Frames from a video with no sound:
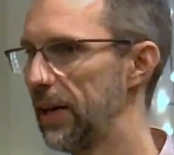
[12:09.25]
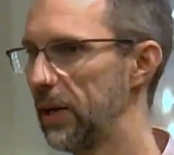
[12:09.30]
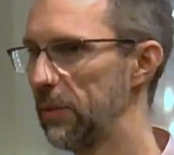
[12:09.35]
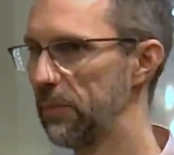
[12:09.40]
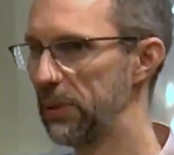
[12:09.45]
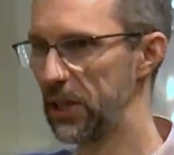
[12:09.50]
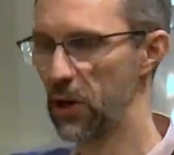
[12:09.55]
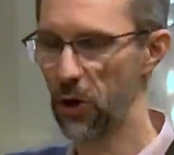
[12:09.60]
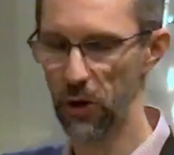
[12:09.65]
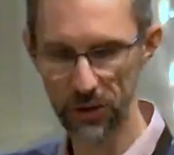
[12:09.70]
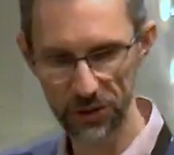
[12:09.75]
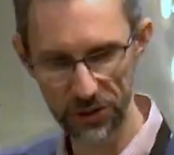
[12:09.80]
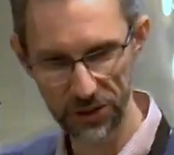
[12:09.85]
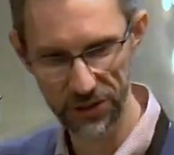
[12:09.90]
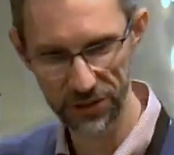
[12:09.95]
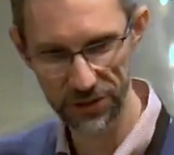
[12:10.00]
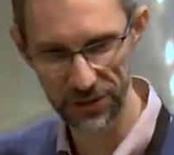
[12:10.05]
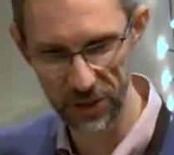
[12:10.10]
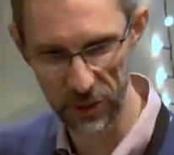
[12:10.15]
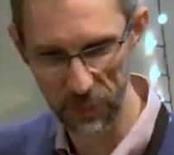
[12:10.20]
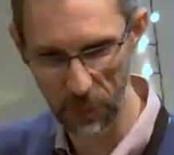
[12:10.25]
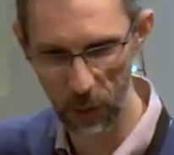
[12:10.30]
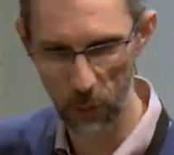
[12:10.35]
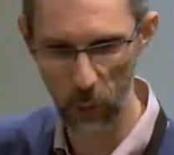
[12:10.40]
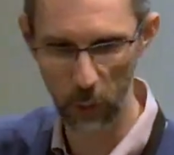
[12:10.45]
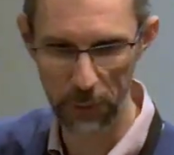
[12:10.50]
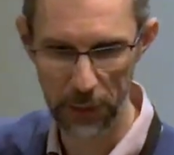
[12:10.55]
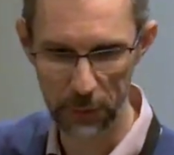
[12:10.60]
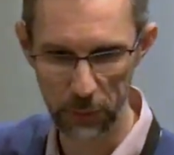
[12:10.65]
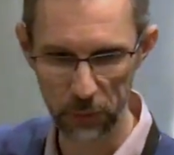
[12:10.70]
Because, despite
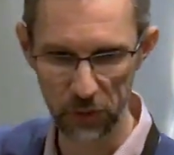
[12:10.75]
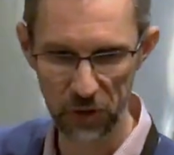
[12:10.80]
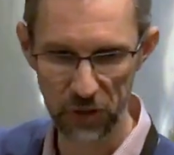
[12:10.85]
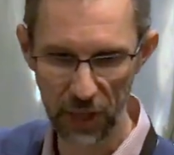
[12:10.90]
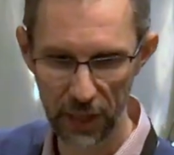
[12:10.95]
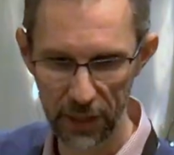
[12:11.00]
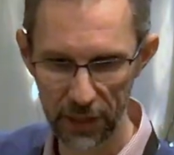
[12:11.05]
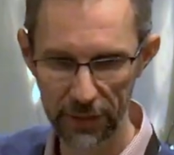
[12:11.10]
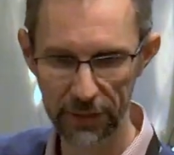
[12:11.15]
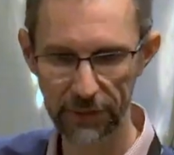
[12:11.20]
what people say,